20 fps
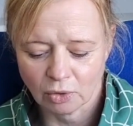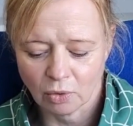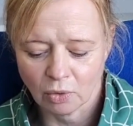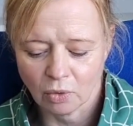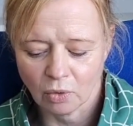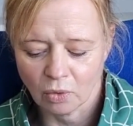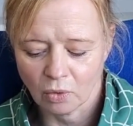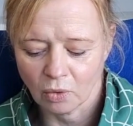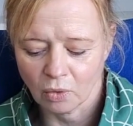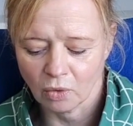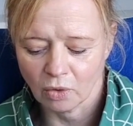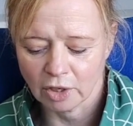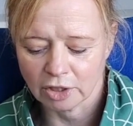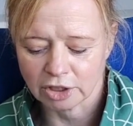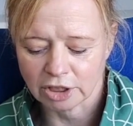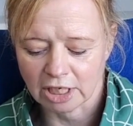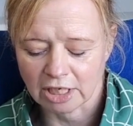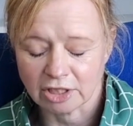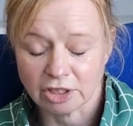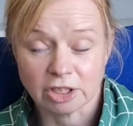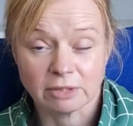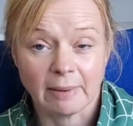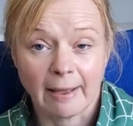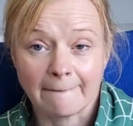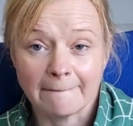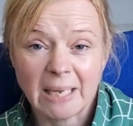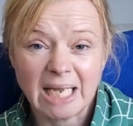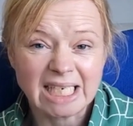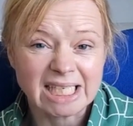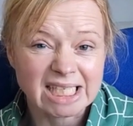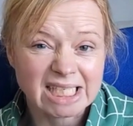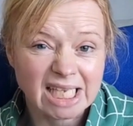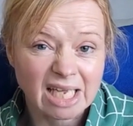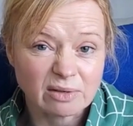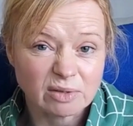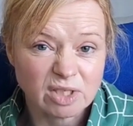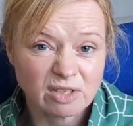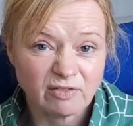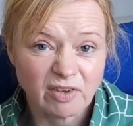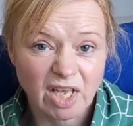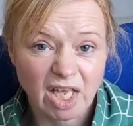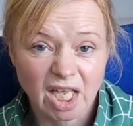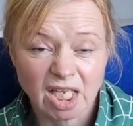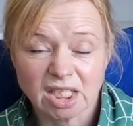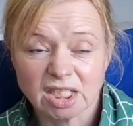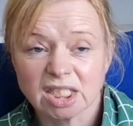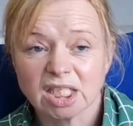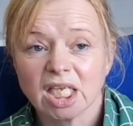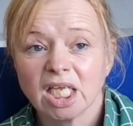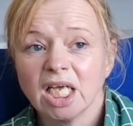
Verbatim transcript: Or shall I just make pants out of it?